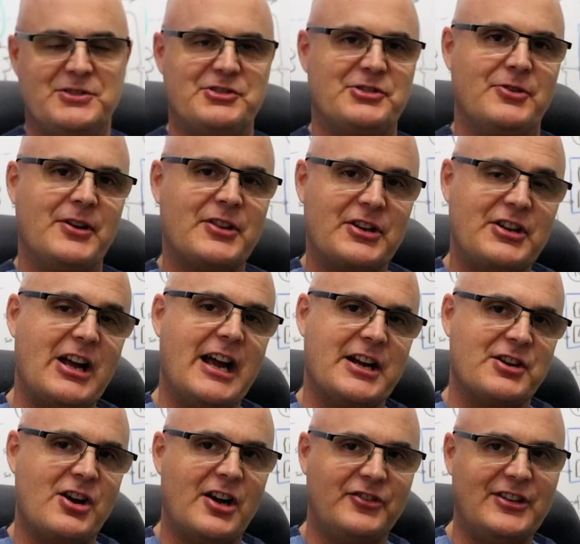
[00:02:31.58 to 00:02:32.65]
During the
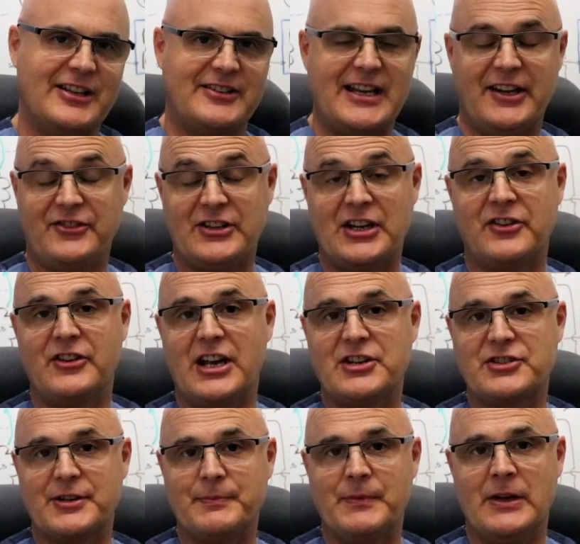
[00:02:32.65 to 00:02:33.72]
diagnostic testing
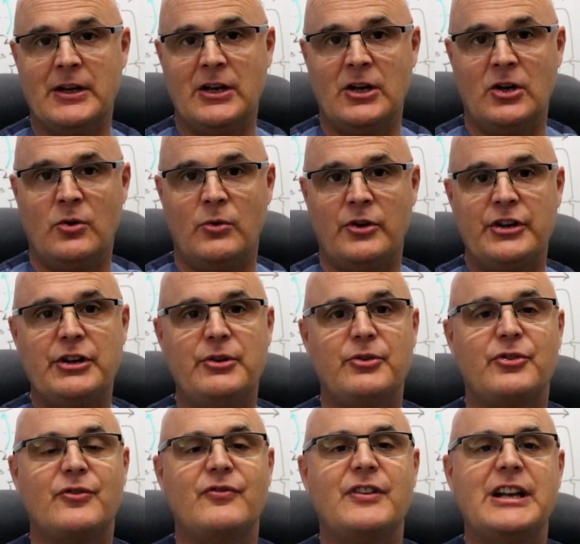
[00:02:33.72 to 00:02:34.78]
session, we'll
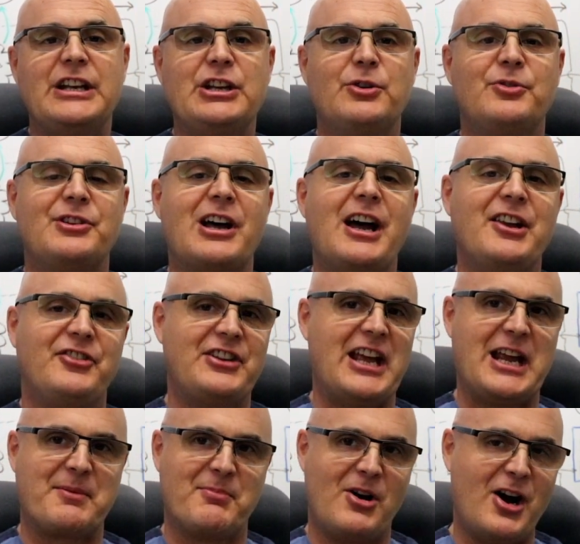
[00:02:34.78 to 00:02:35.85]
use video
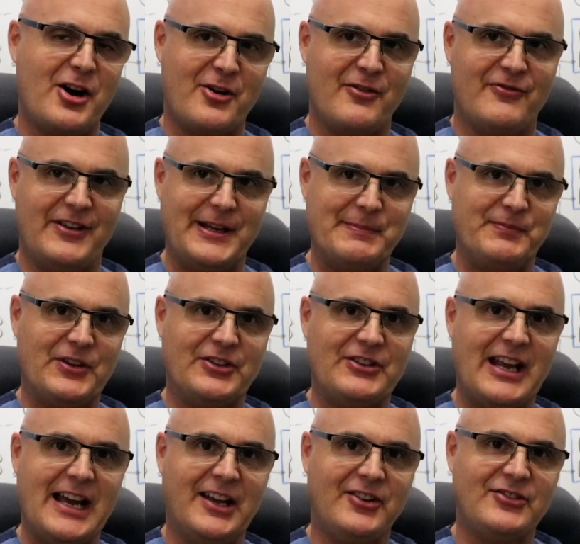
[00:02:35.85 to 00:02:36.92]
nystagmography to
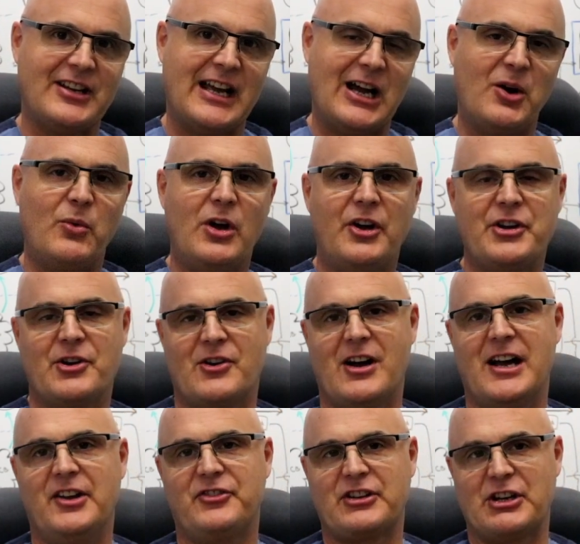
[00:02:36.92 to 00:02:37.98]
test how well your
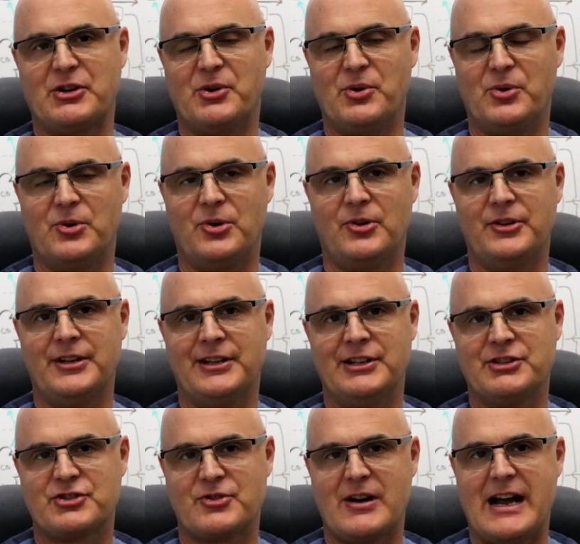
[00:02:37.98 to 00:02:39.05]
eyes can hold,
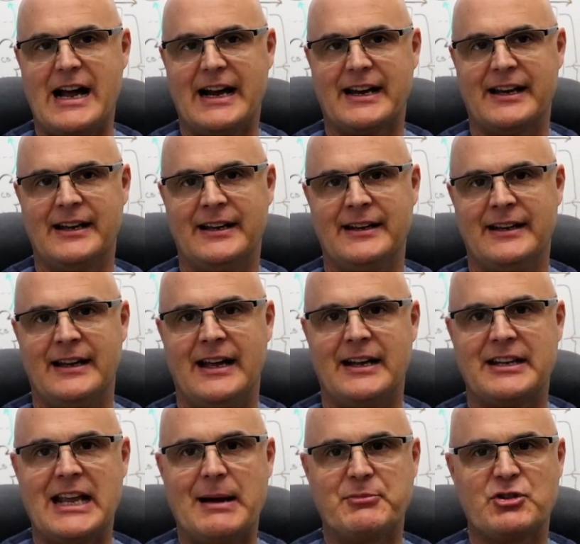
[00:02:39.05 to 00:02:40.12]
track,
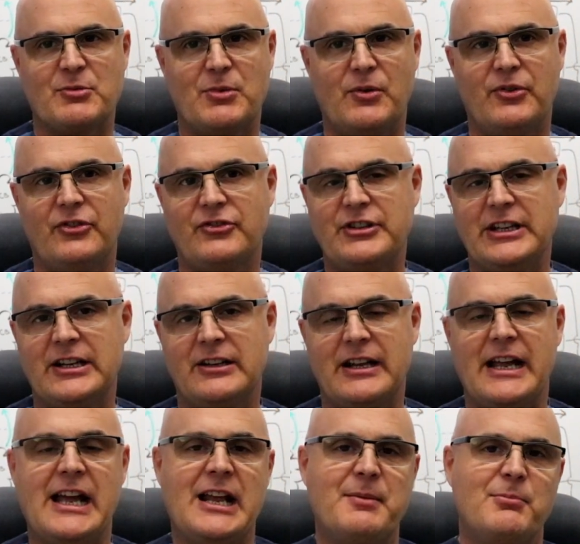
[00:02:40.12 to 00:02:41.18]
and capture both still
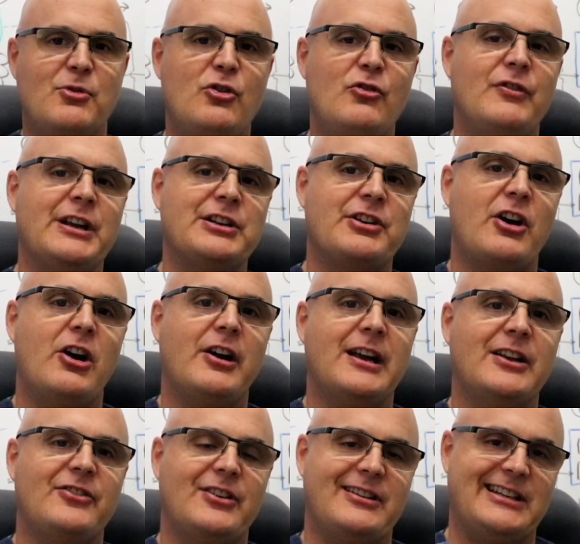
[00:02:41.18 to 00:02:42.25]
and moving
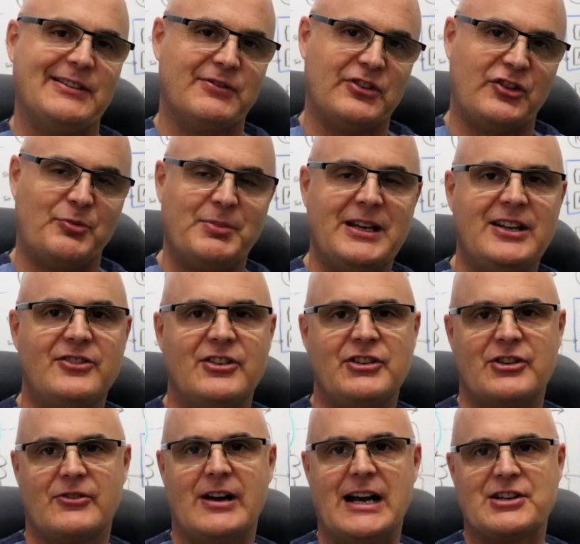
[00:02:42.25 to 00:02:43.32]
targets at different speeds and
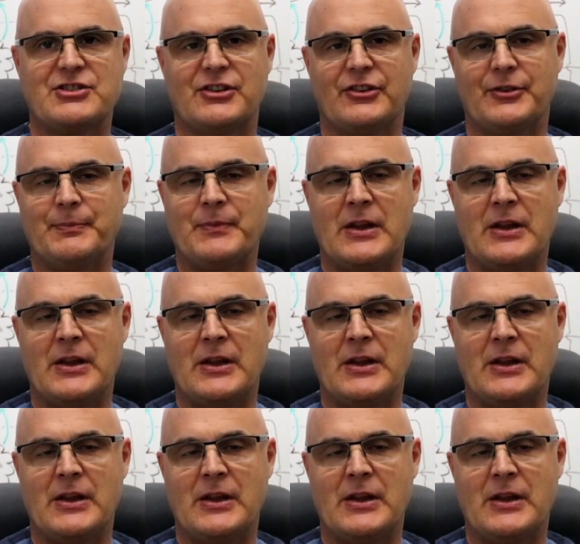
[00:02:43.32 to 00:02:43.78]
directions.